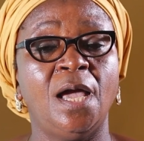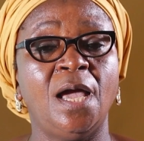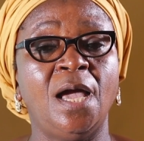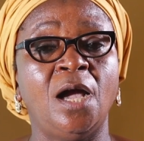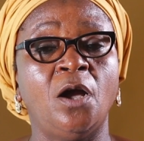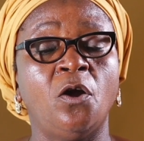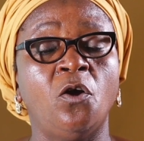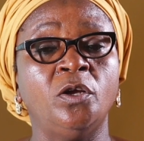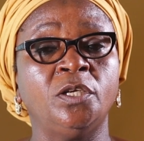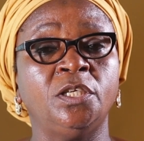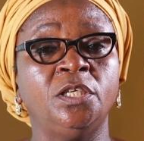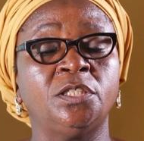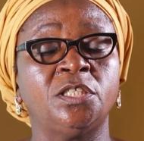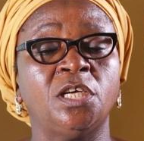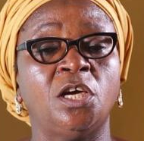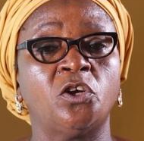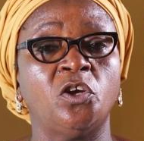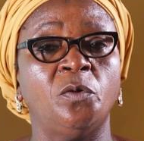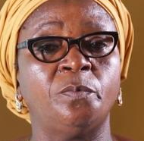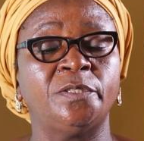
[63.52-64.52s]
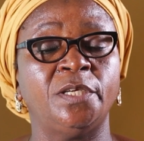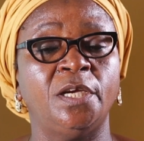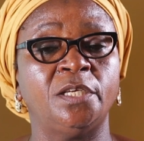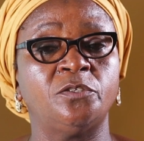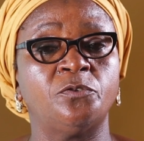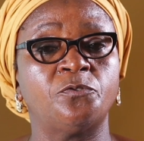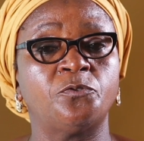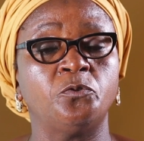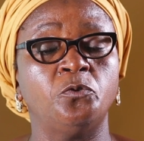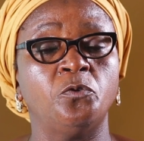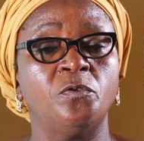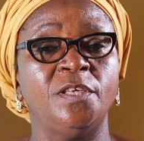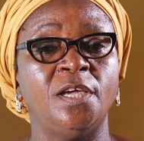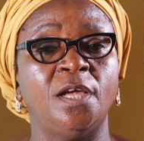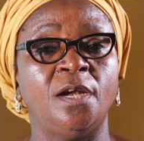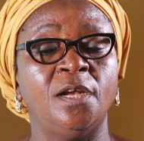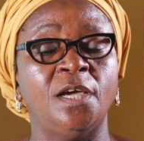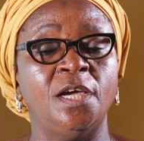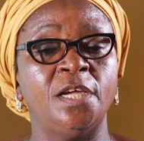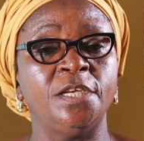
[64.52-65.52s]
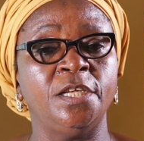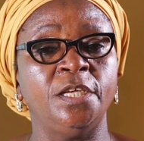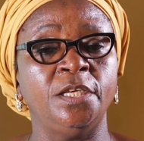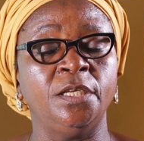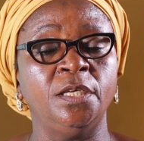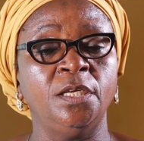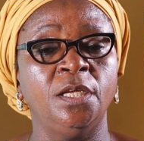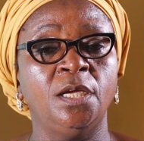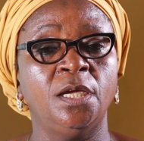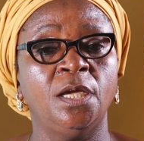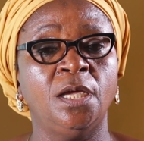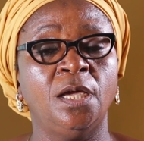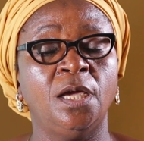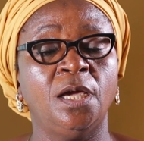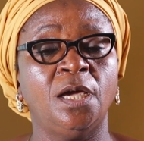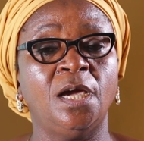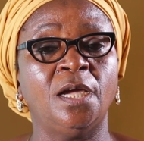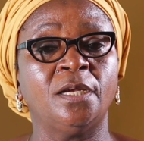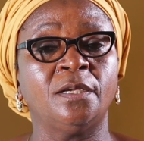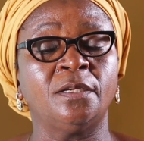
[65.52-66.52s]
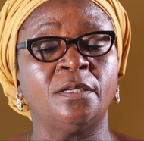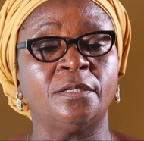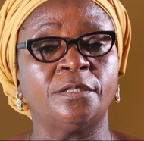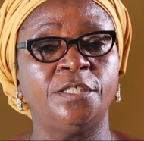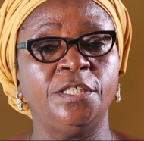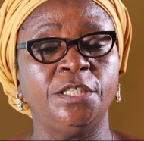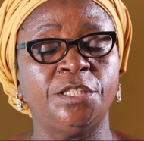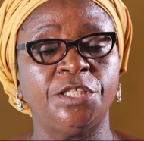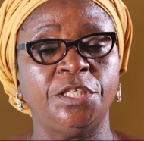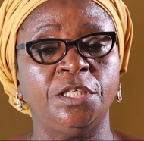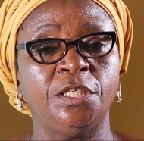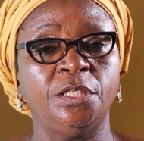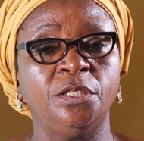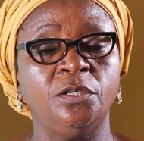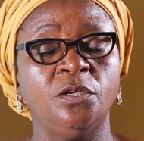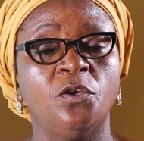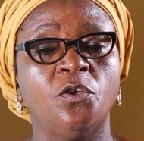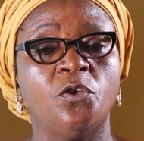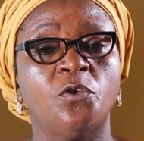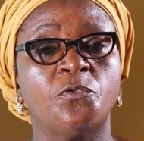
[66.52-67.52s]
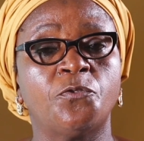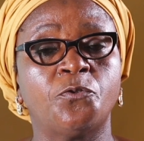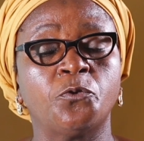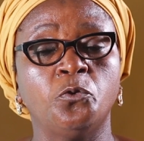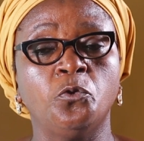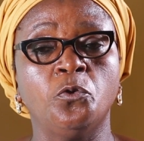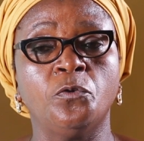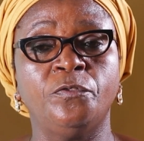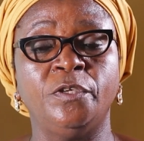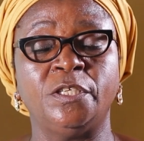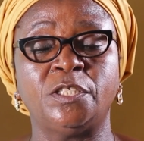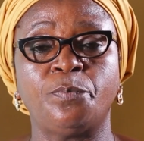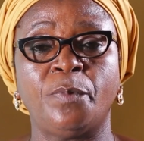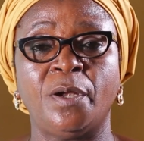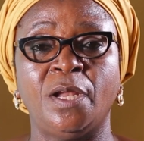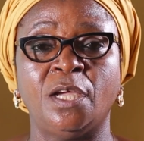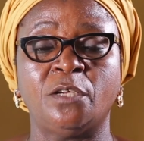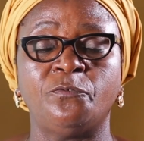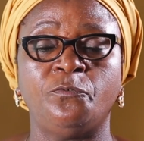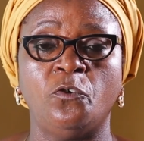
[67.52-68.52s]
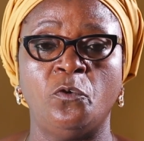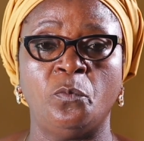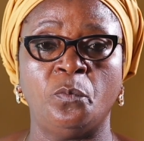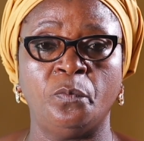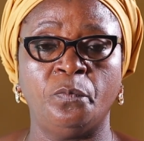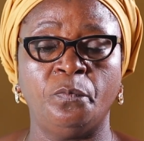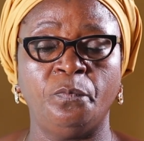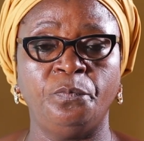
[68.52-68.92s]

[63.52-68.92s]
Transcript: are uninterrupted through their learning and teaching through this platform.